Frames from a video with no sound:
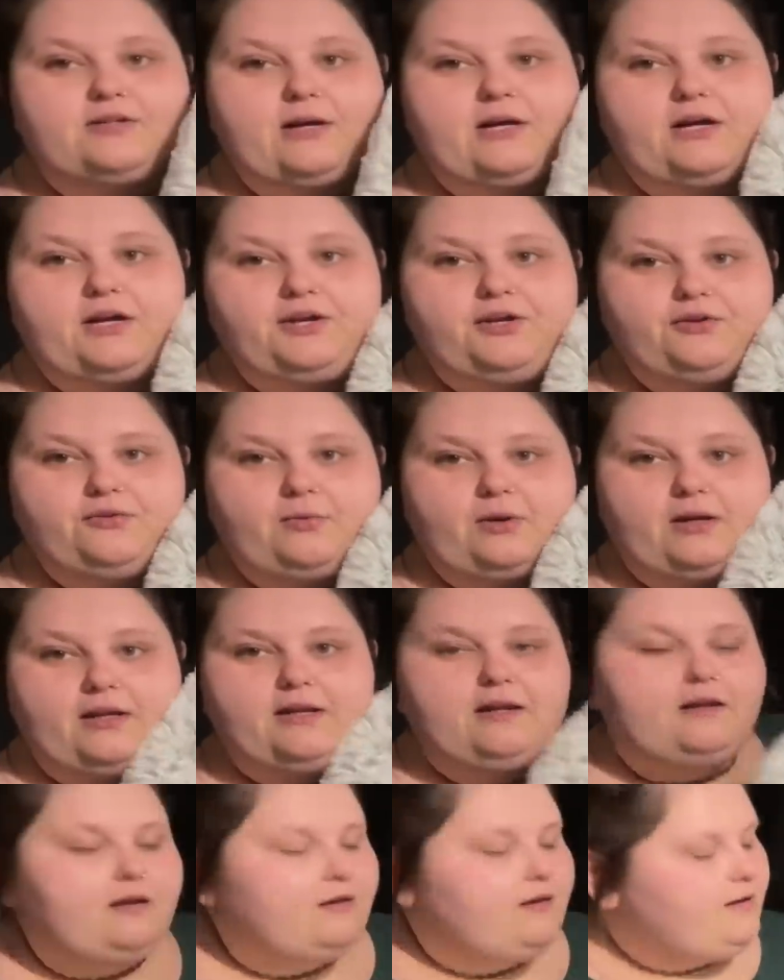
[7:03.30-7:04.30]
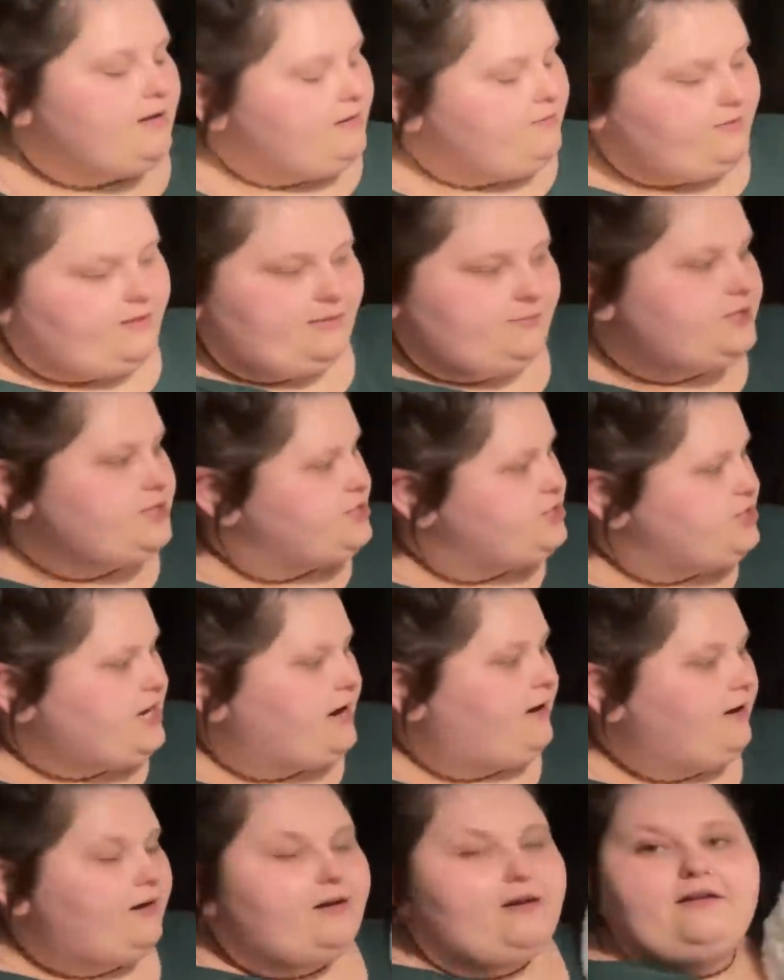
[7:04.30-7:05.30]
I got a new one for them to
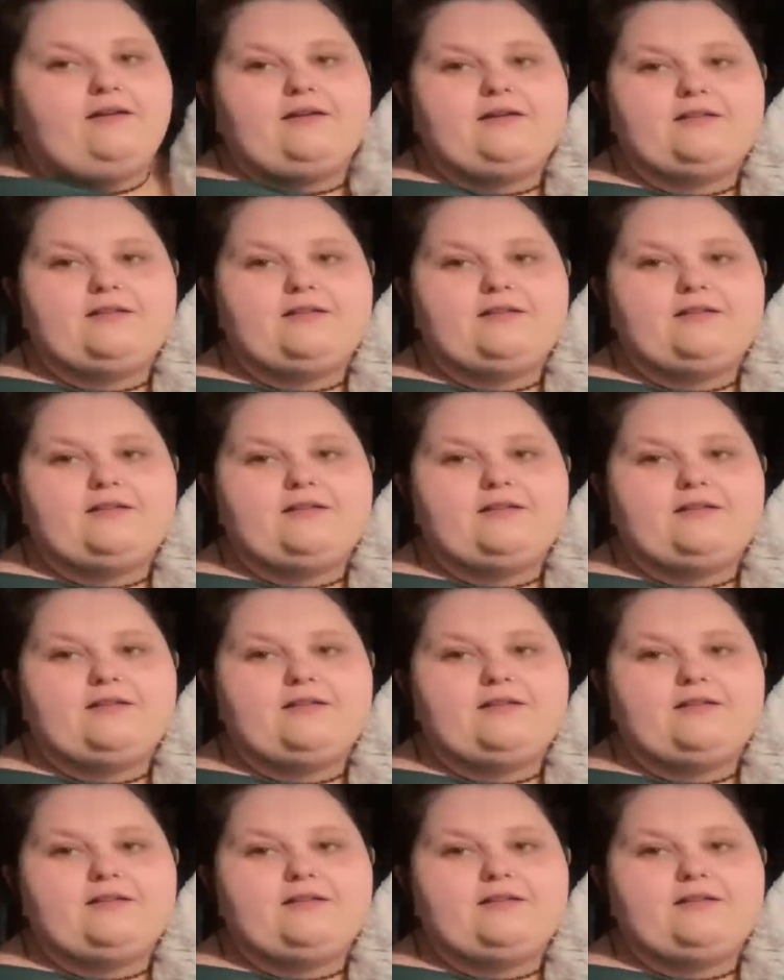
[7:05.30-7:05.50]
share.